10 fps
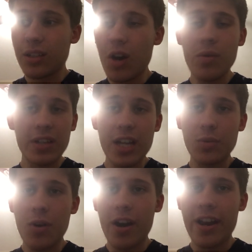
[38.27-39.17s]
Oh, and
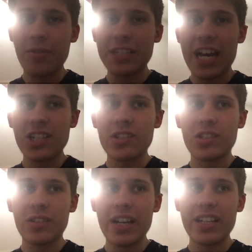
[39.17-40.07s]
guess what? It was actually
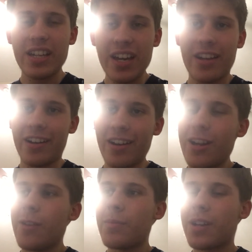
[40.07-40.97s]
delayed again,
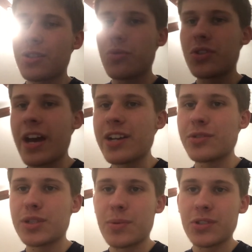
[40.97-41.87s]
because it was
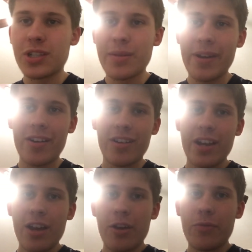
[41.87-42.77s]
actually supposed to come out
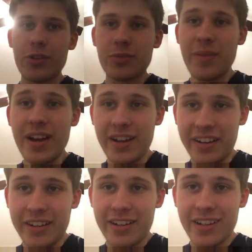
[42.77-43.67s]
this
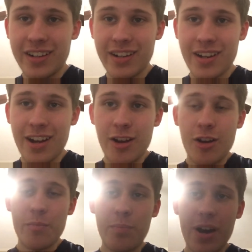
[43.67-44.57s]
May.
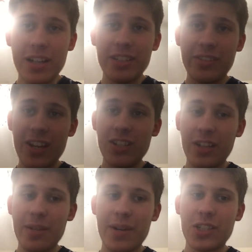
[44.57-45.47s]
But they
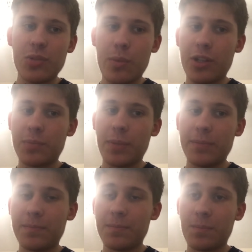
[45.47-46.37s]
delayed it by 2 months,
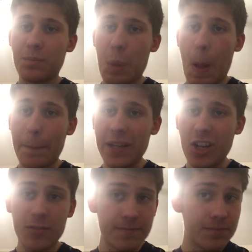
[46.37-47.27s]
but, you
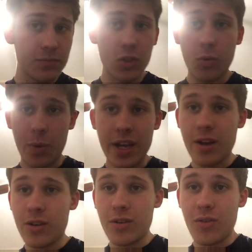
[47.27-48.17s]
know, we
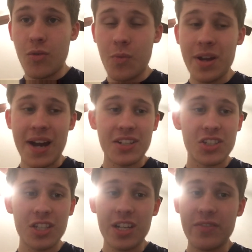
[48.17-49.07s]
got to
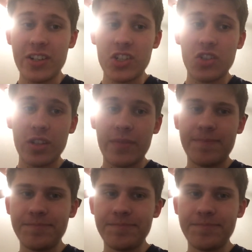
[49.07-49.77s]
see it eventually.